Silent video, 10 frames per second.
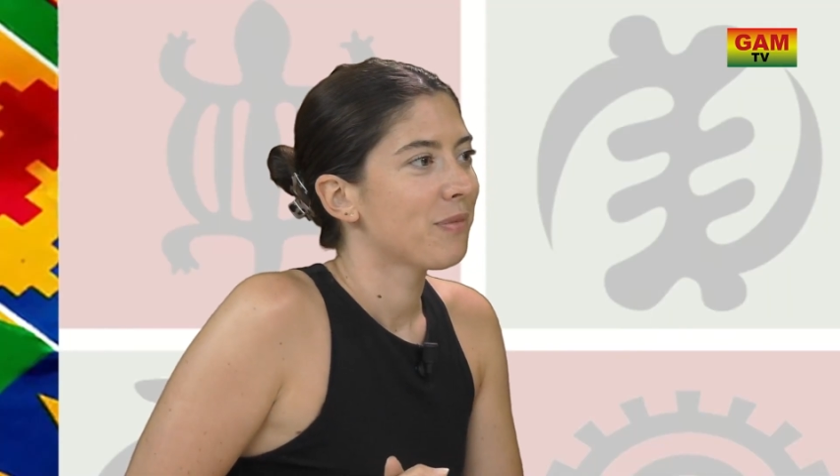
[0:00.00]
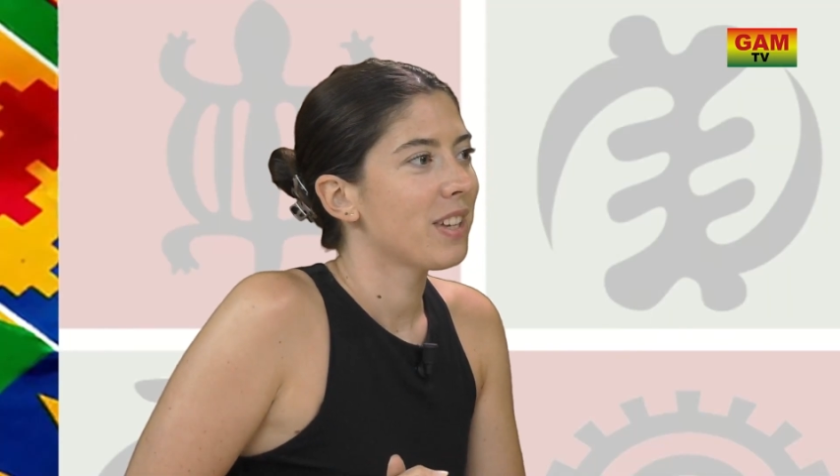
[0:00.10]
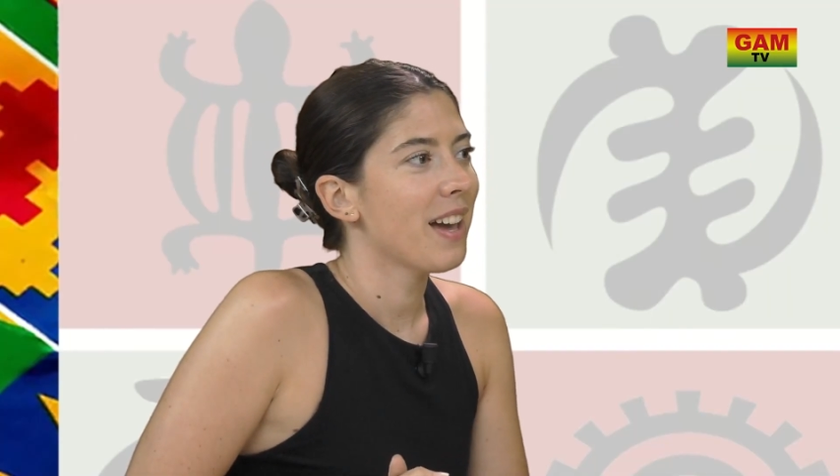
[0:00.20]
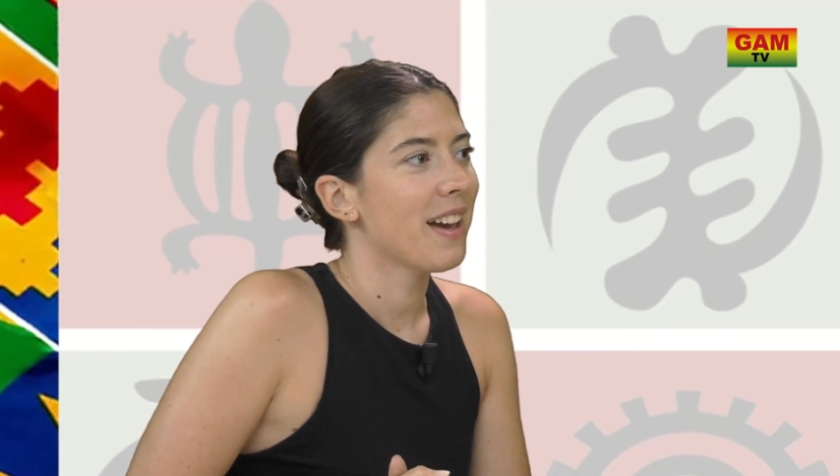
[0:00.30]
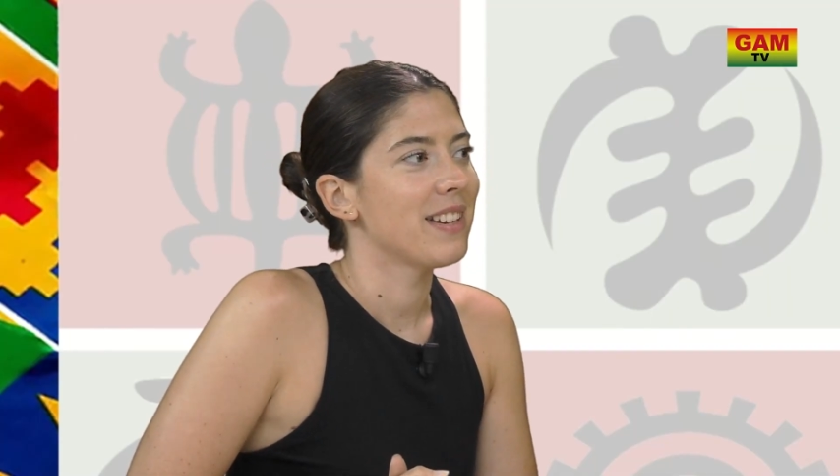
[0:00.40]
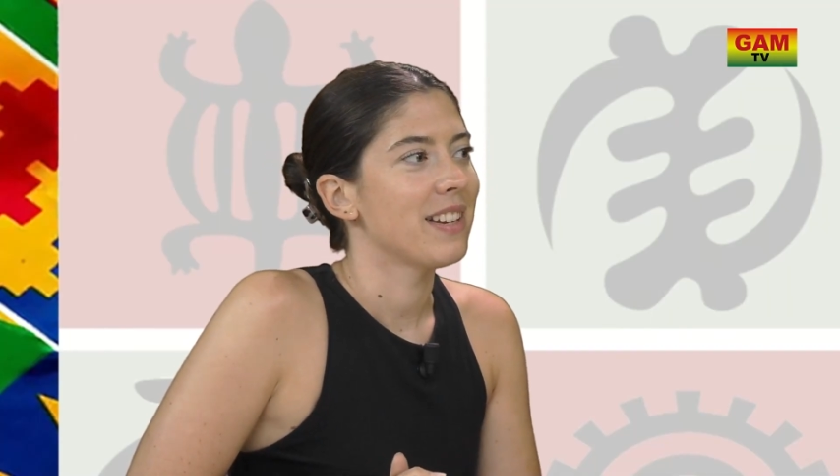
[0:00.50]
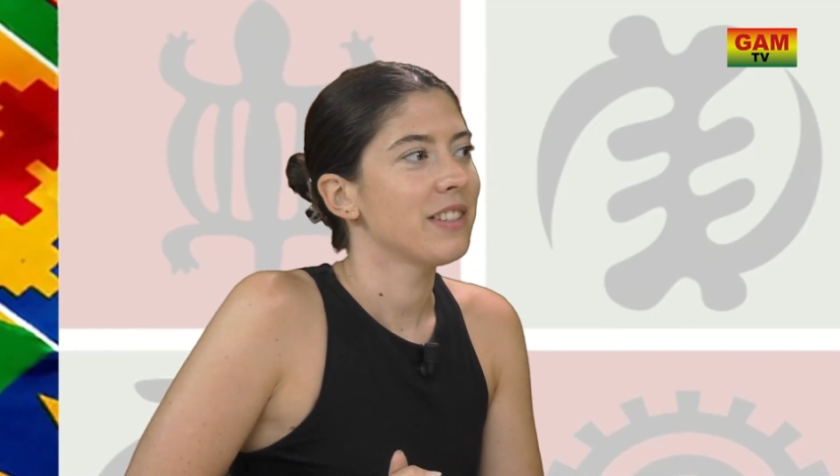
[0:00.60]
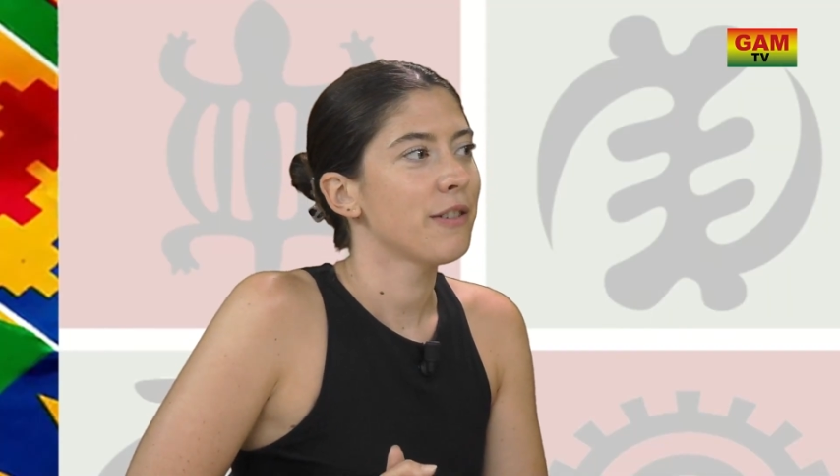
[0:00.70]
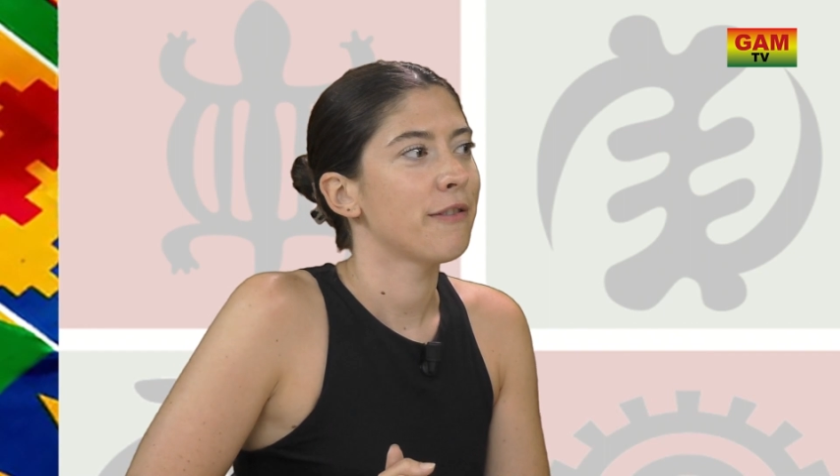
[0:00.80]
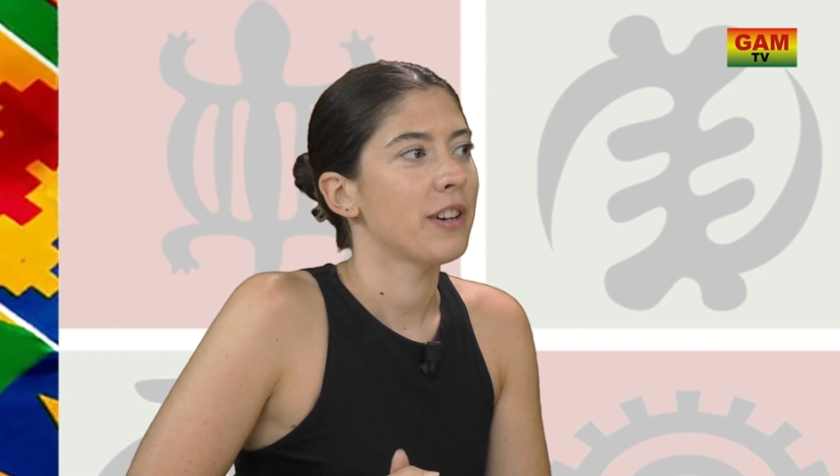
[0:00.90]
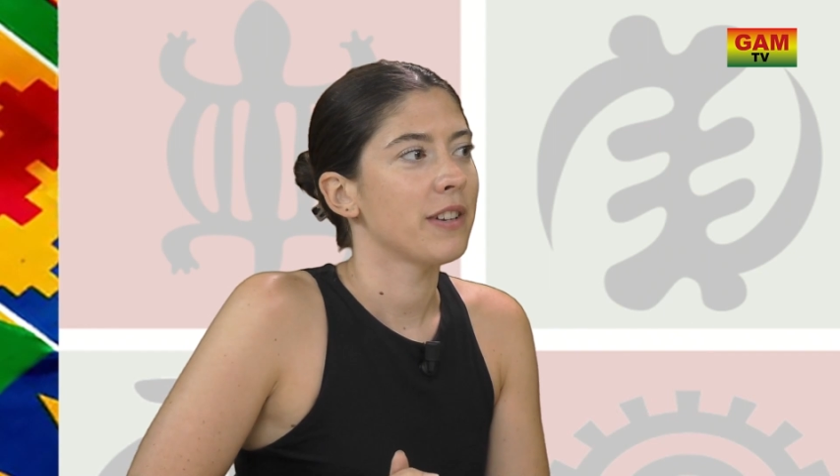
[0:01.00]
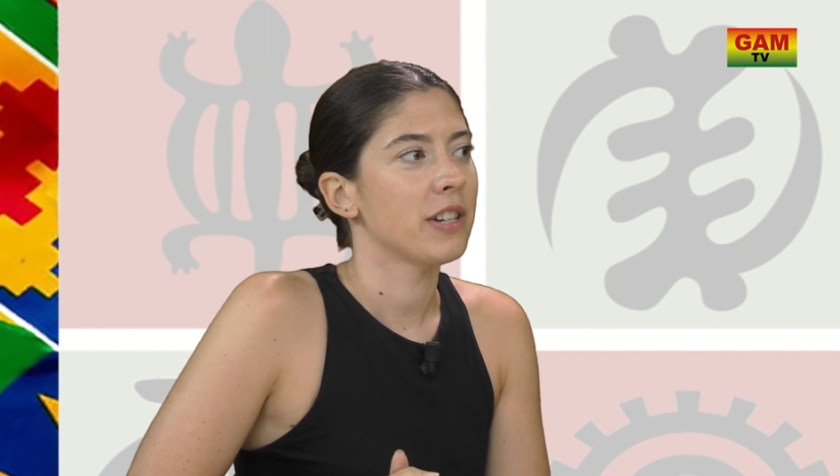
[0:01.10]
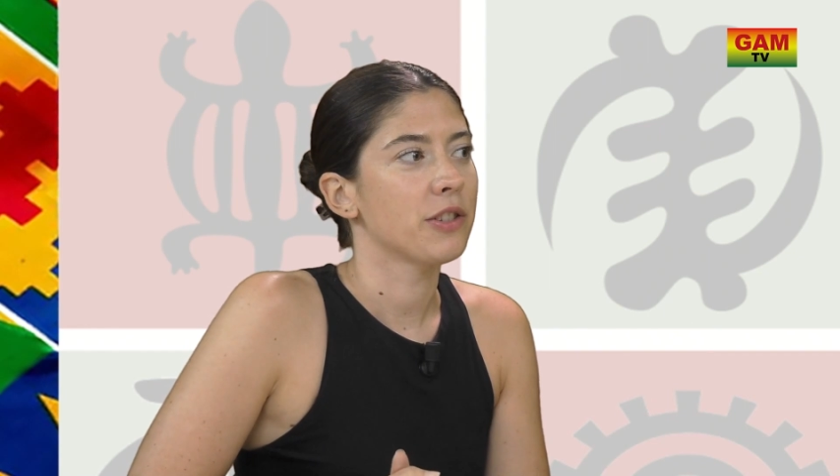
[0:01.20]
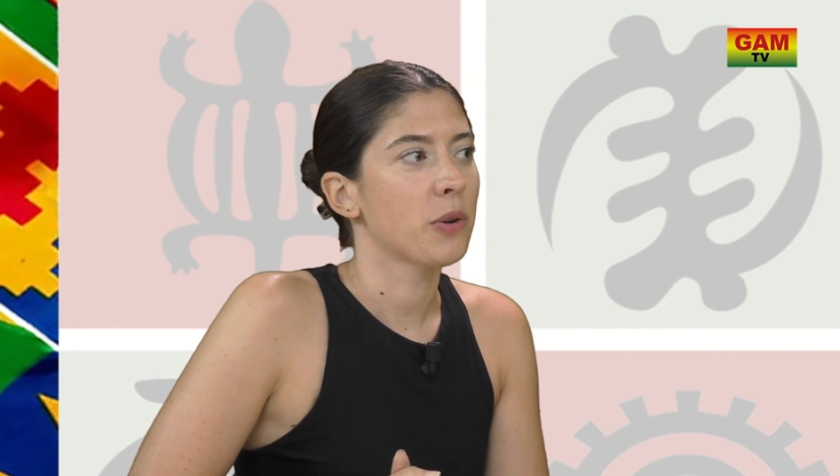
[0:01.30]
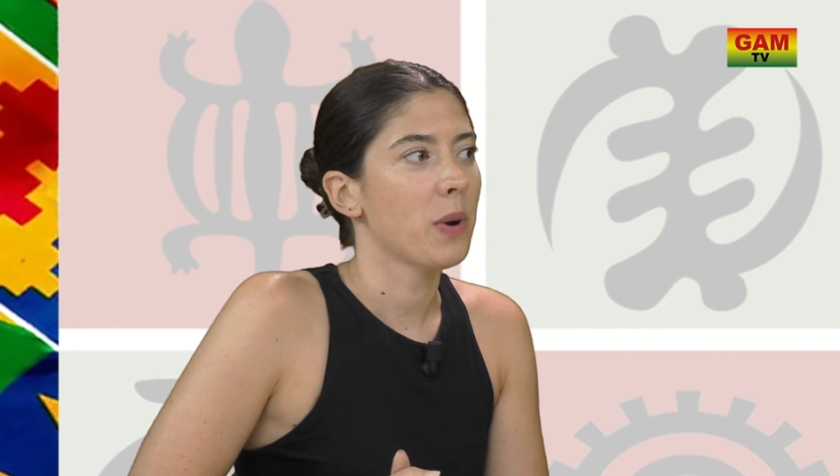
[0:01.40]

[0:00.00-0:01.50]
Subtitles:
Yeah, that's a very good